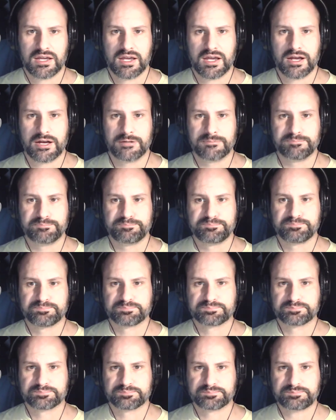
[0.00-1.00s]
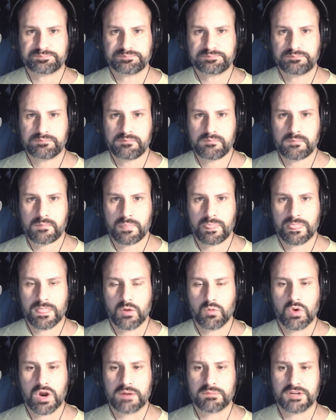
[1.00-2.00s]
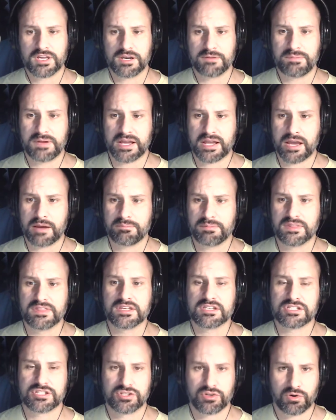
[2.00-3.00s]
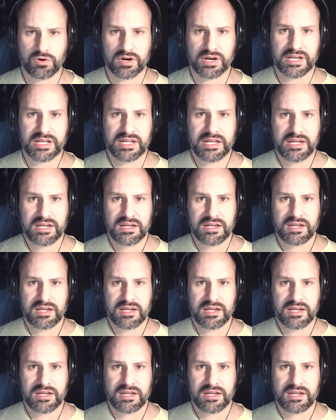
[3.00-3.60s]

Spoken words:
Where I'm going to pick up in this story,